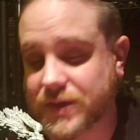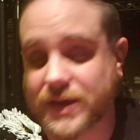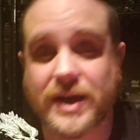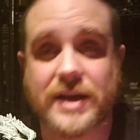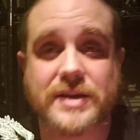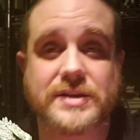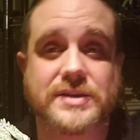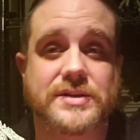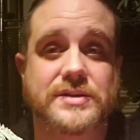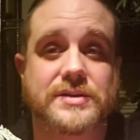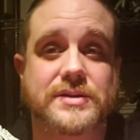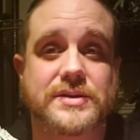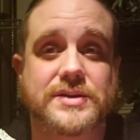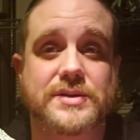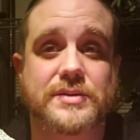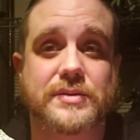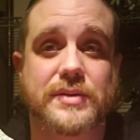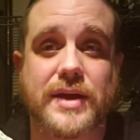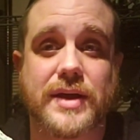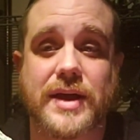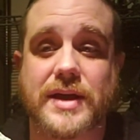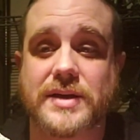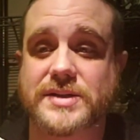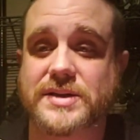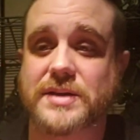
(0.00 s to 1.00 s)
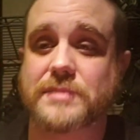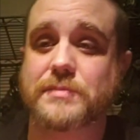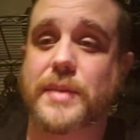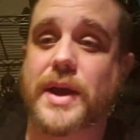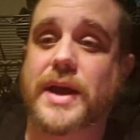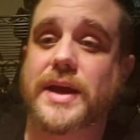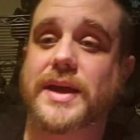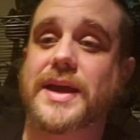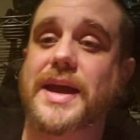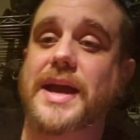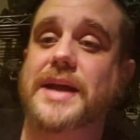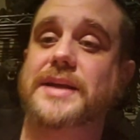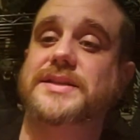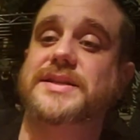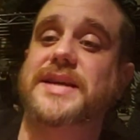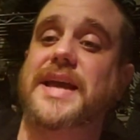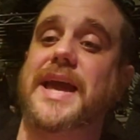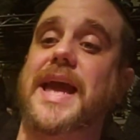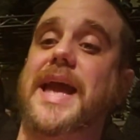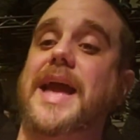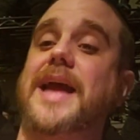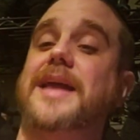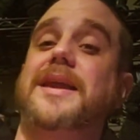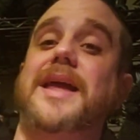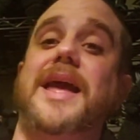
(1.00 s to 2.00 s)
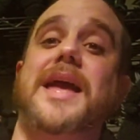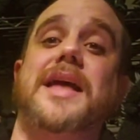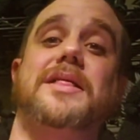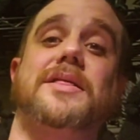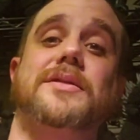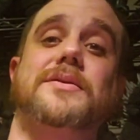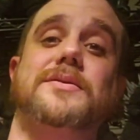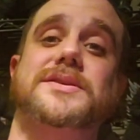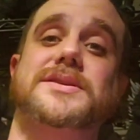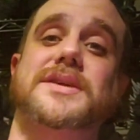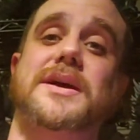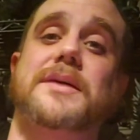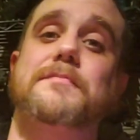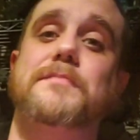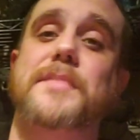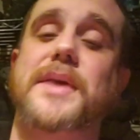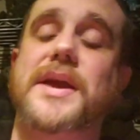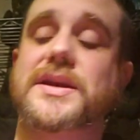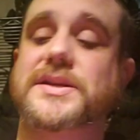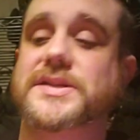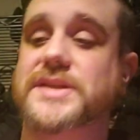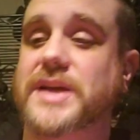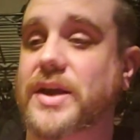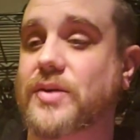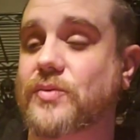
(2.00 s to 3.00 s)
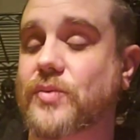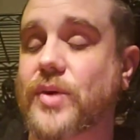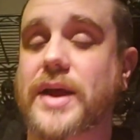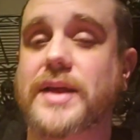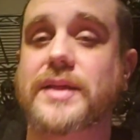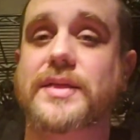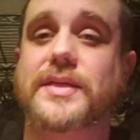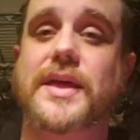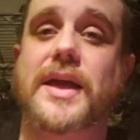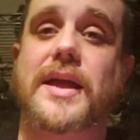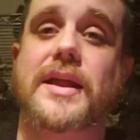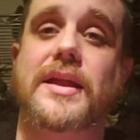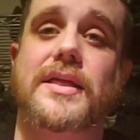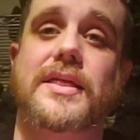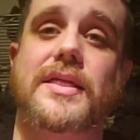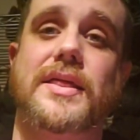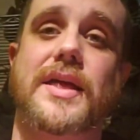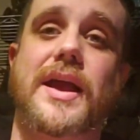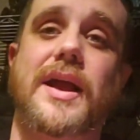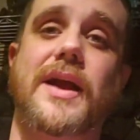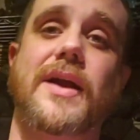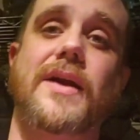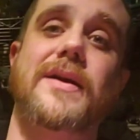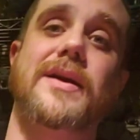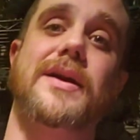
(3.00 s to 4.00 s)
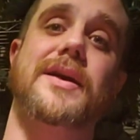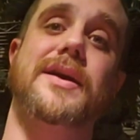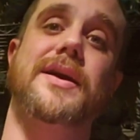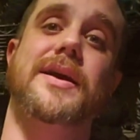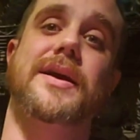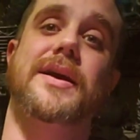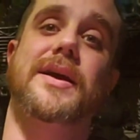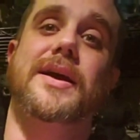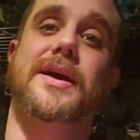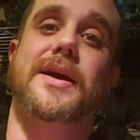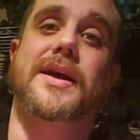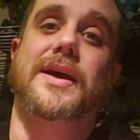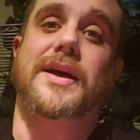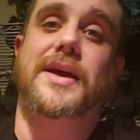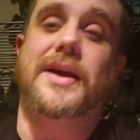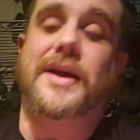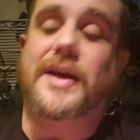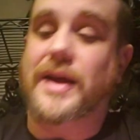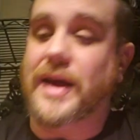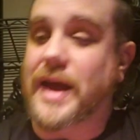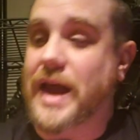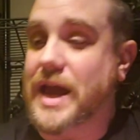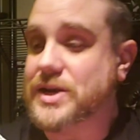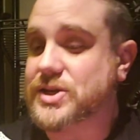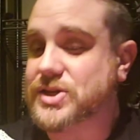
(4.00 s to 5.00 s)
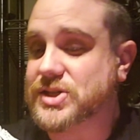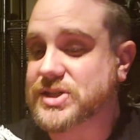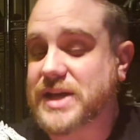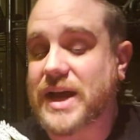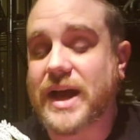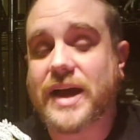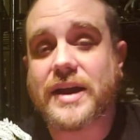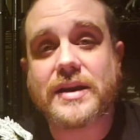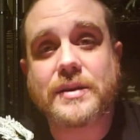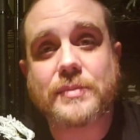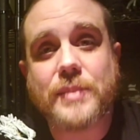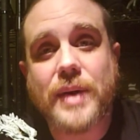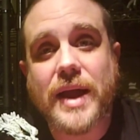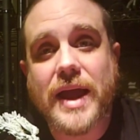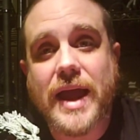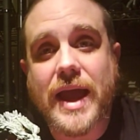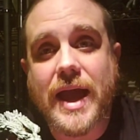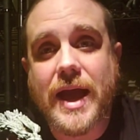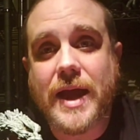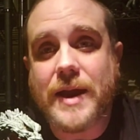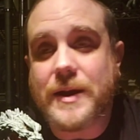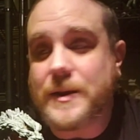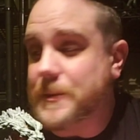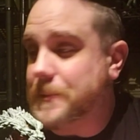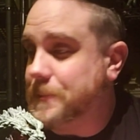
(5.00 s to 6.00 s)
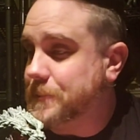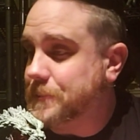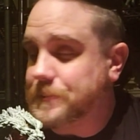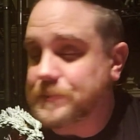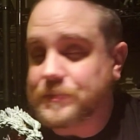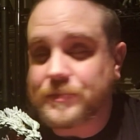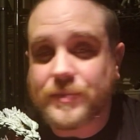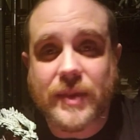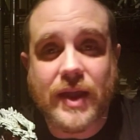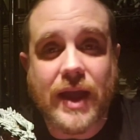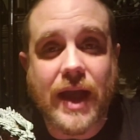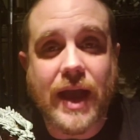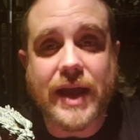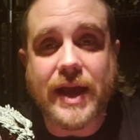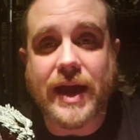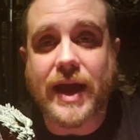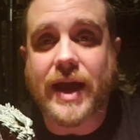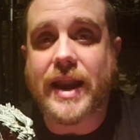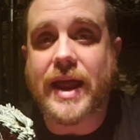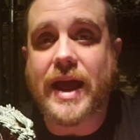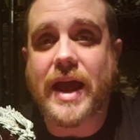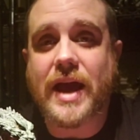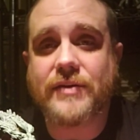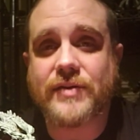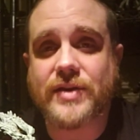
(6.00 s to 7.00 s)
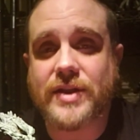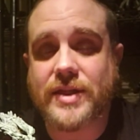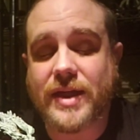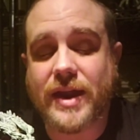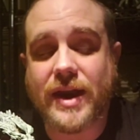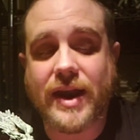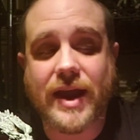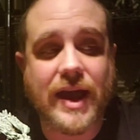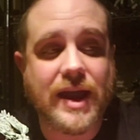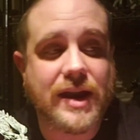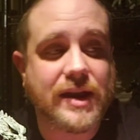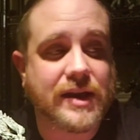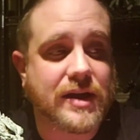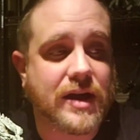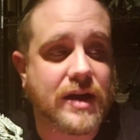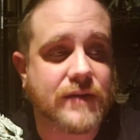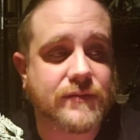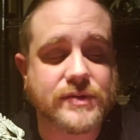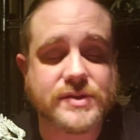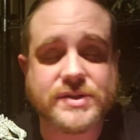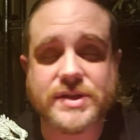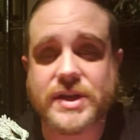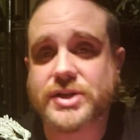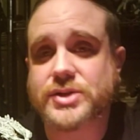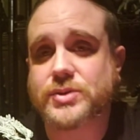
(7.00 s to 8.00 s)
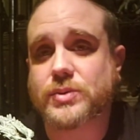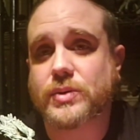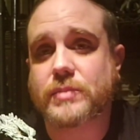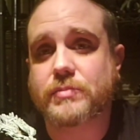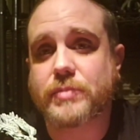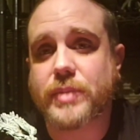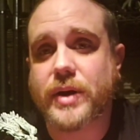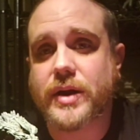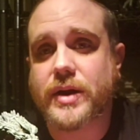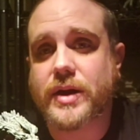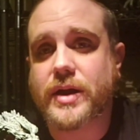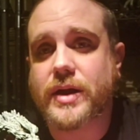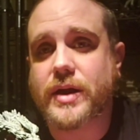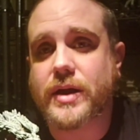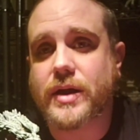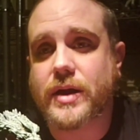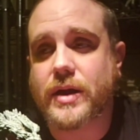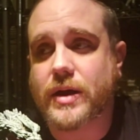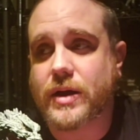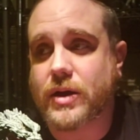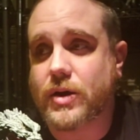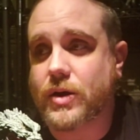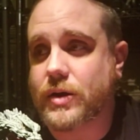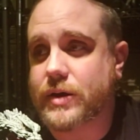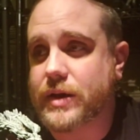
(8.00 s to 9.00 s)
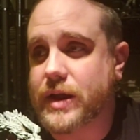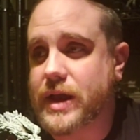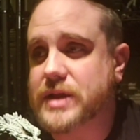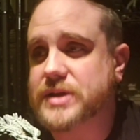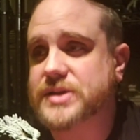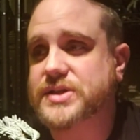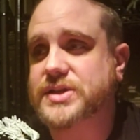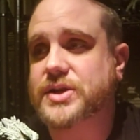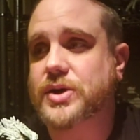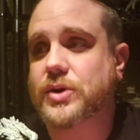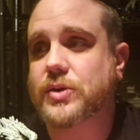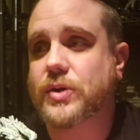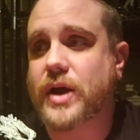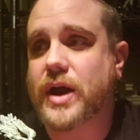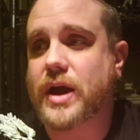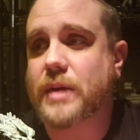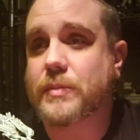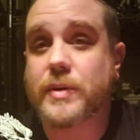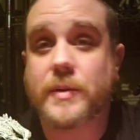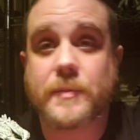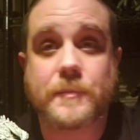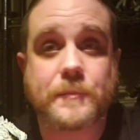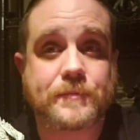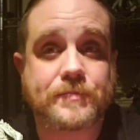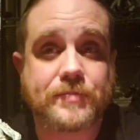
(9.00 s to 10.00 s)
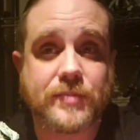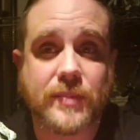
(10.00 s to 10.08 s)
the Godzilla 2000 Maquette, and it looked amazing. And right then and there, it just got into my head. I gotta have it. Then I had a conversation with a buddy on Instagram